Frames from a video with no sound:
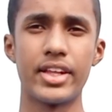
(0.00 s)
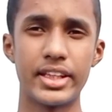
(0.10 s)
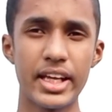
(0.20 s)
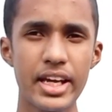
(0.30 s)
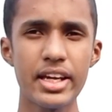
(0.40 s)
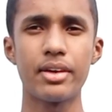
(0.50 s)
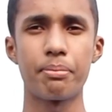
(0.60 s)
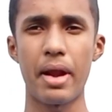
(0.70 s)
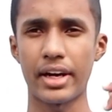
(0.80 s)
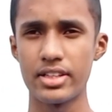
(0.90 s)
they
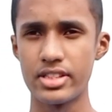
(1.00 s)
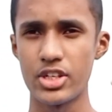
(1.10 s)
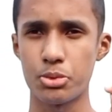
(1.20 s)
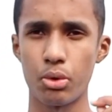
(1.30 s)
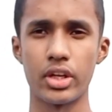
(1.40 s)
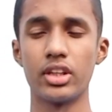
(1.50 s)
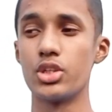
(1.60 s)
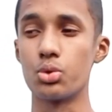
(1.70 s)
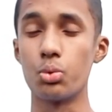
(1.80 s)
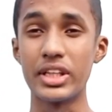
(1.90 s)
practice their spoken
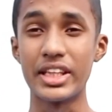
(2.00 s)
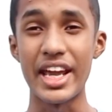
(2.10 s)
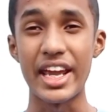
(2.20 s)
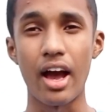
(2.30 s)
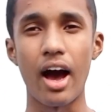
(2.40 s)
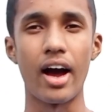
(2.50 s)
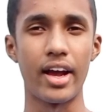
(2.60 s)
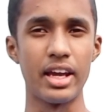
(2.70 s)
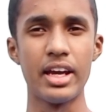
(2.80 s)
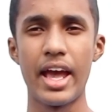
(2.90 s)
English with
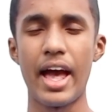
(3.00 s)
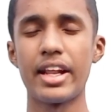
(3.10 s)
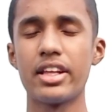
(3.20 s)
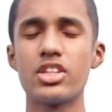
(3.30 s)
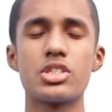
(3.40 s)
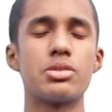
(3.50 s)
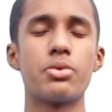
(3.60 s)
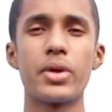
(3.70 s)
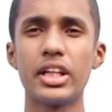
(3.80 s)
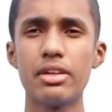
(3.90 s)
AI, and it is
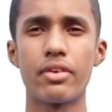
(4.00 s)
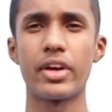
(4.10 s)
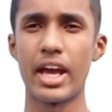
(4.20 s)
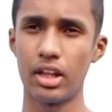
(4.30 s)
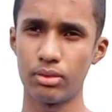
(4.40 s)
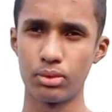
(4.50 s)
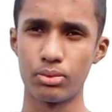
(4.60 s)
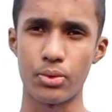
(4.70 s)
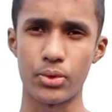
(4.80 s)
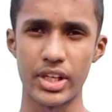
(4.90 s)
really very helpful
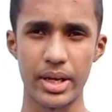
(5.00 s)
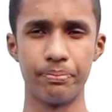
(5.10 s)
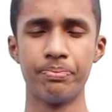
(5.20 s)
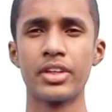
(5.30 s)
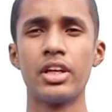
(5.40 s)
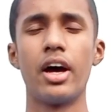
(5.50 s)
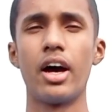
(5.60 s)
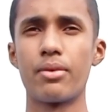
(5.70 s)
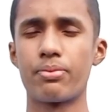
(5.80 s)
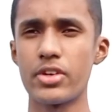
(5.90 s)
for them.
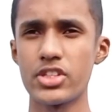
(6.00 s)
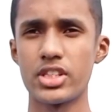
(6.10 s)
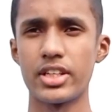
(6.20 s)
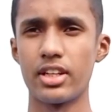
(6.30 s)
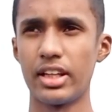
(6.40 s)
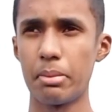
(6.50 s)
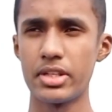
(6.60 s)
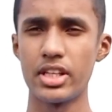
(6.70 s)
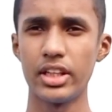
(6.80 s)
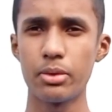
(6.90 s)
First, let me
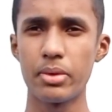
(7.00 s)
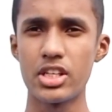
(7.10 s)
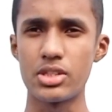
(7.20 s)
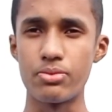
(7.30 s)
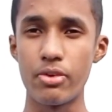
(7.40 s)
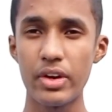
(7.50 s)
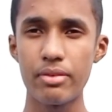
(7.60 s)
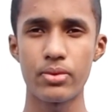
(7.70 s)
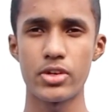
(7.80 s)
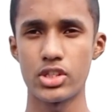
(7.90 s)
tell you, it is very
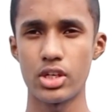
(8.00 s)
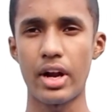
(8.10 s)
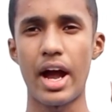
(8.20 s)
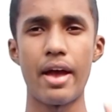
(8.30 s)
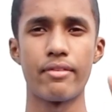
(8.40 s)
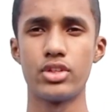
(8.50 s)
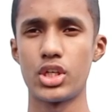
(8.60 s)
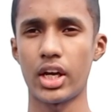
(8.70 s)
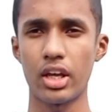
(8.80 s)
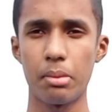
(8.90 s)
faster. I have
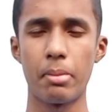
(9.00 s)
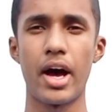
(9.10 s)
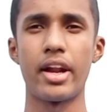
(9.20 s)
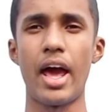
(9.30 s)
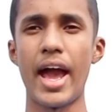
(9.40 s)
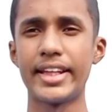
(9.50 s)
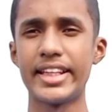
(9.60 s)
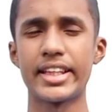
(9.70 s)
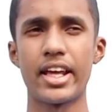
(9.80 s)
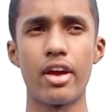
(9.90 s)
checked it, but I
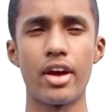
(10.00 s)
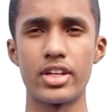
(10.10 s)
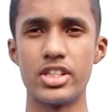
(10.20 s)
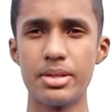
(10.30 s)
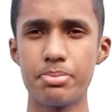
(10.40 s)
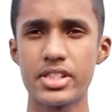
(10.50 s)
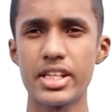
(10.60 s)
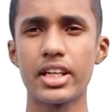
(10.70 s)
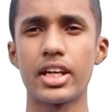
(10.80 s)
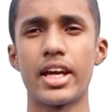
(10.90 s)
think that
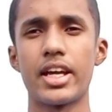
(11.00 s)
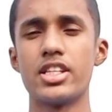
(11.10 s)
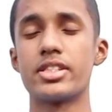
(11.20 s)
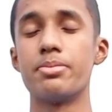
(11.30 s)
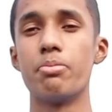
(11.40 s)
DeepSeek is